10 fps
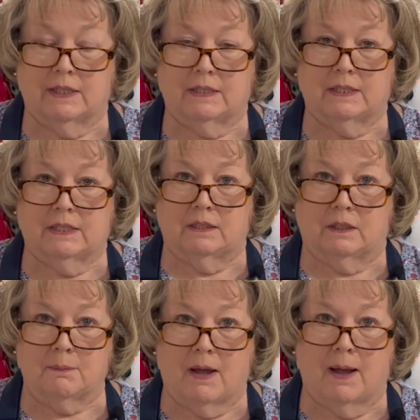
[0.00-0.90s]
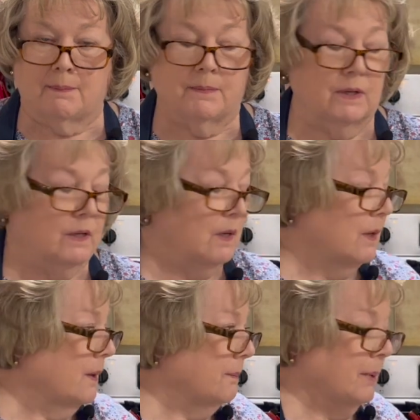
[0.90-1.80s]
seal them up,
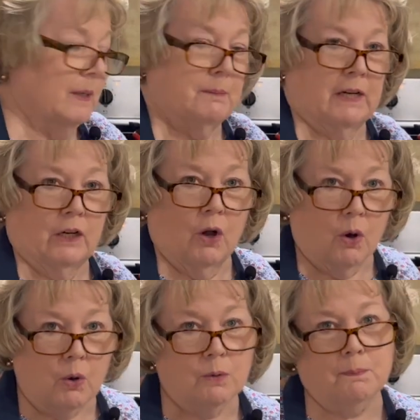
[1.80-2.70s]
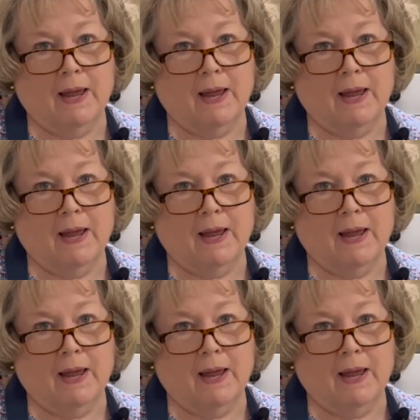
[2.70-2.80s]
put them in a cold